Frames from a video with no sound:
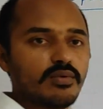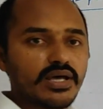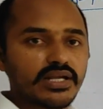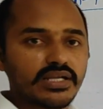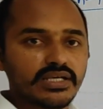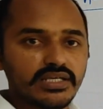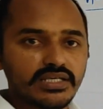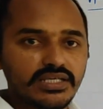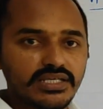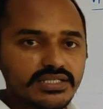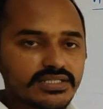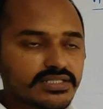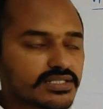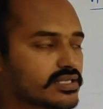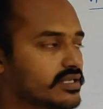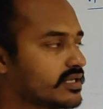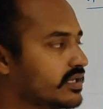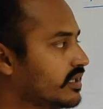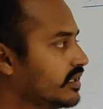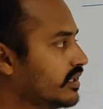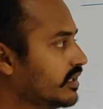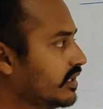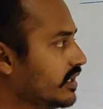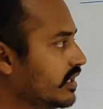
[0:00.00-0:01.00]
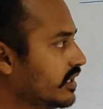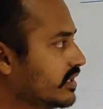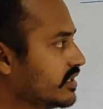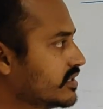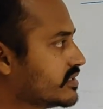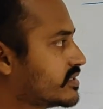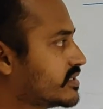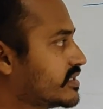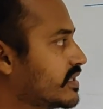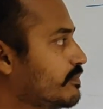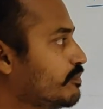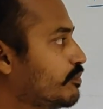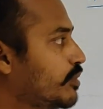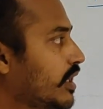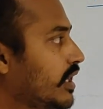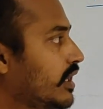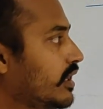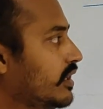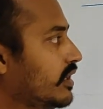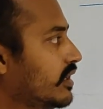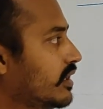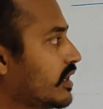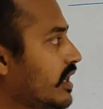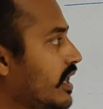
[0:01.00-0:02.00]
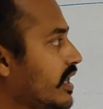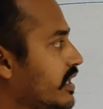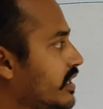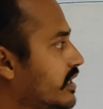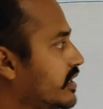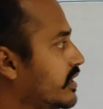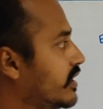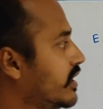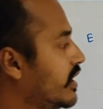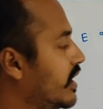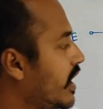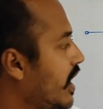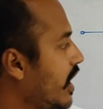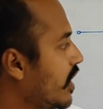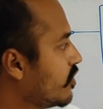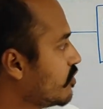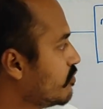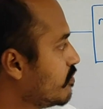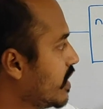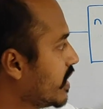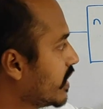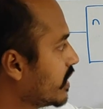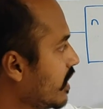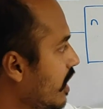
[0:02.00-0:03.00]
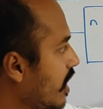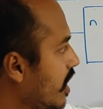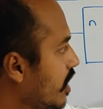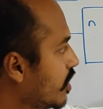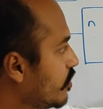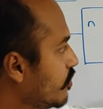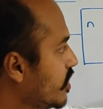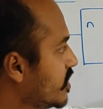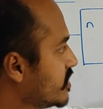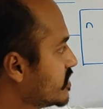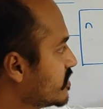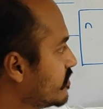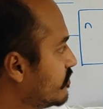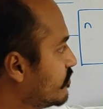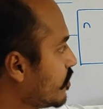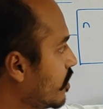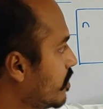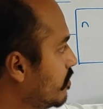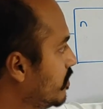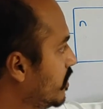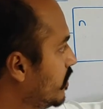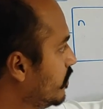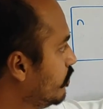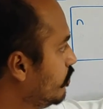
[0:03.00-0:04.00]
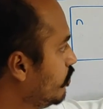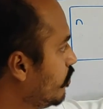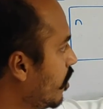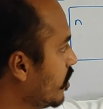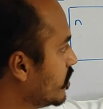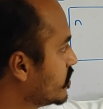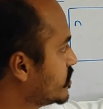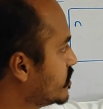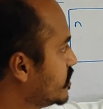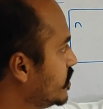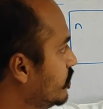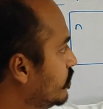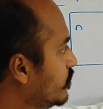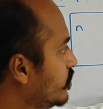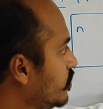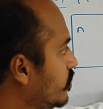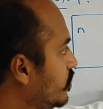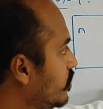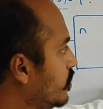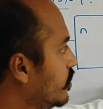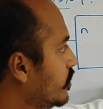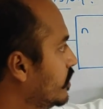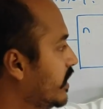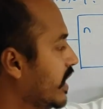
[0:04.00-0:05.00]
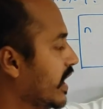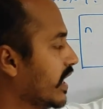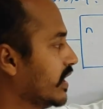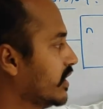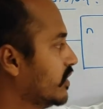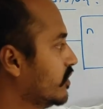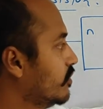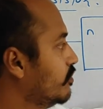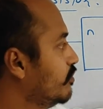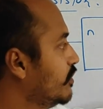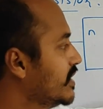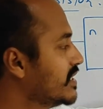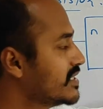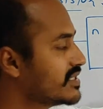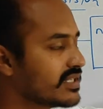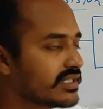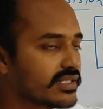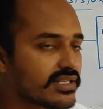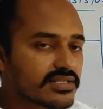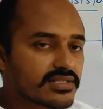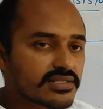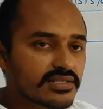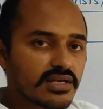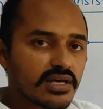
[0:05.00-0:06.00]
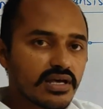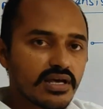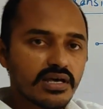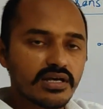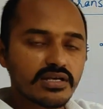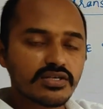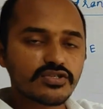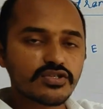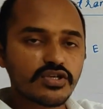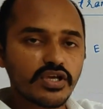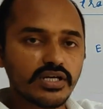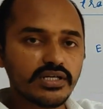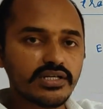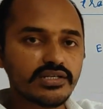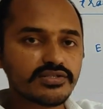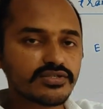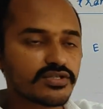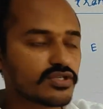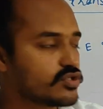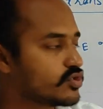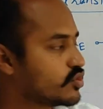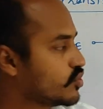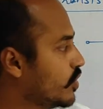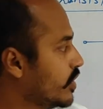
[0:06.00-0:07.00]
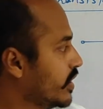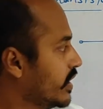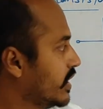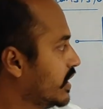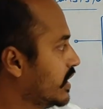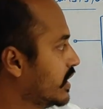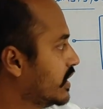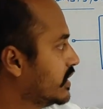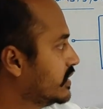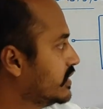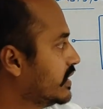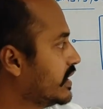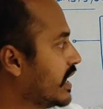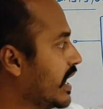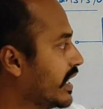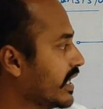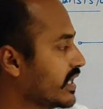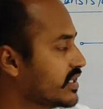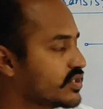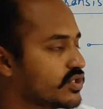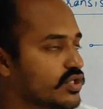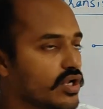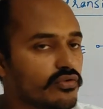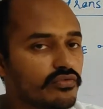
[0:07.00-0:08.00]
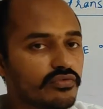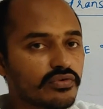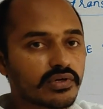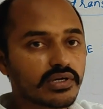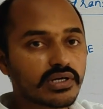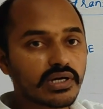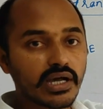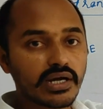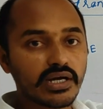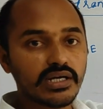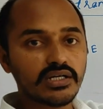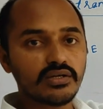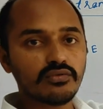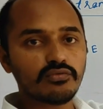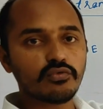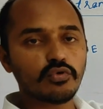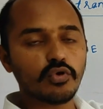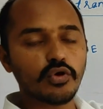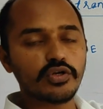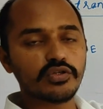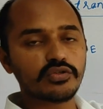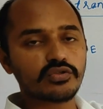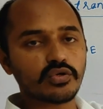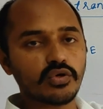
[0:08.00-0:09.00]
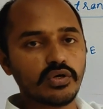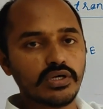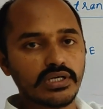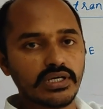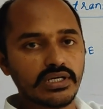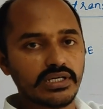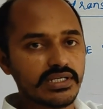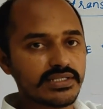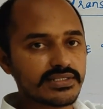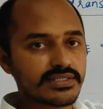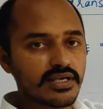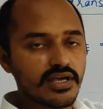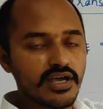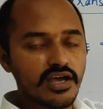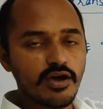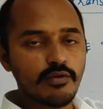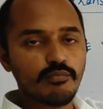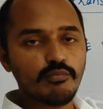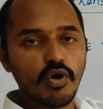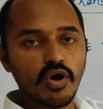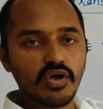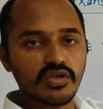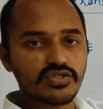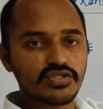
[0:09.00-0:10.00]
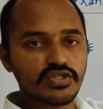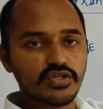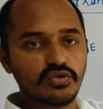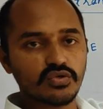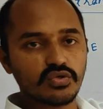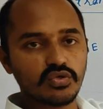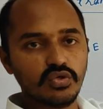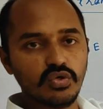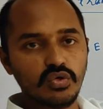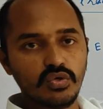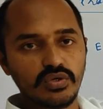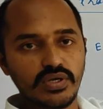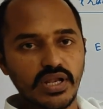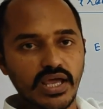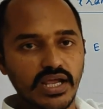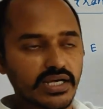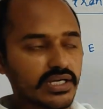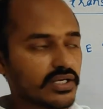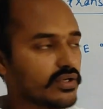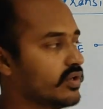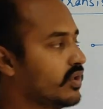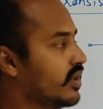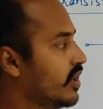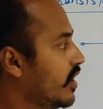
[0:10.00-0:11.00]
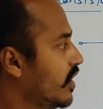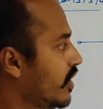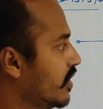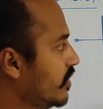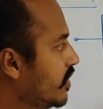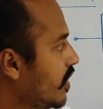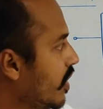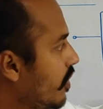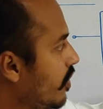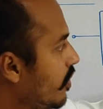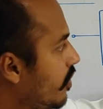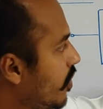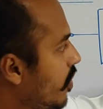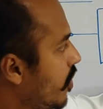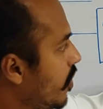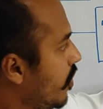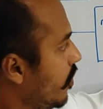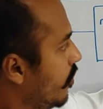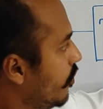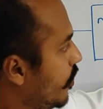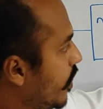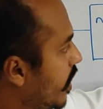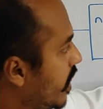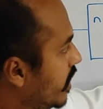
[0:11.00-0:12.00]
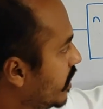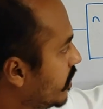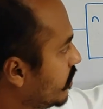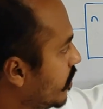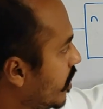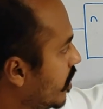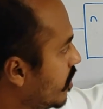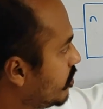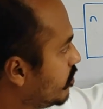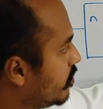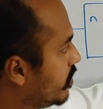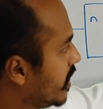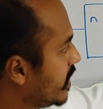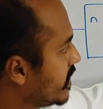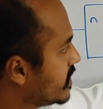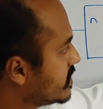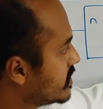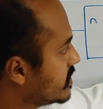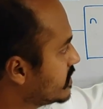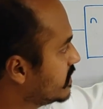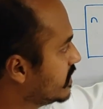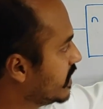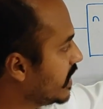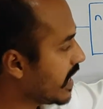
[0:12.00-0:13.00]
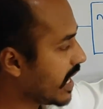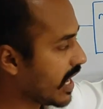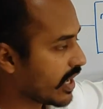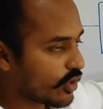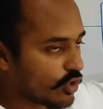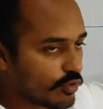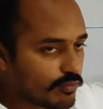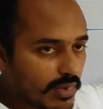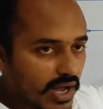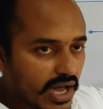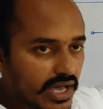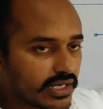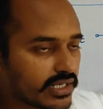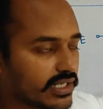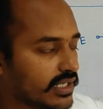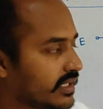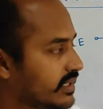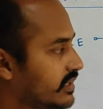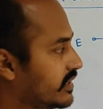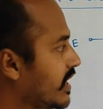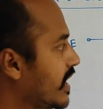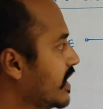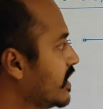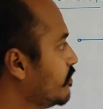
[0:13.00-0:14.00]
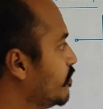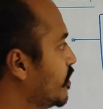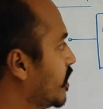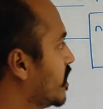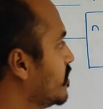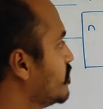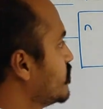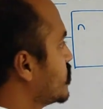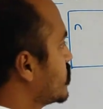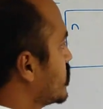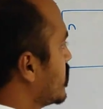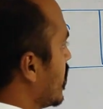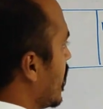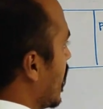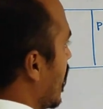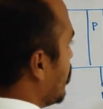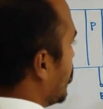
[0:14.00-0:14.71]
mark is. It is simple, like arrow mark always from positive to negative. Means it is showing the direction of current flowing through it. It is positive to negative. Now where you have placed the arrow mark, that becomes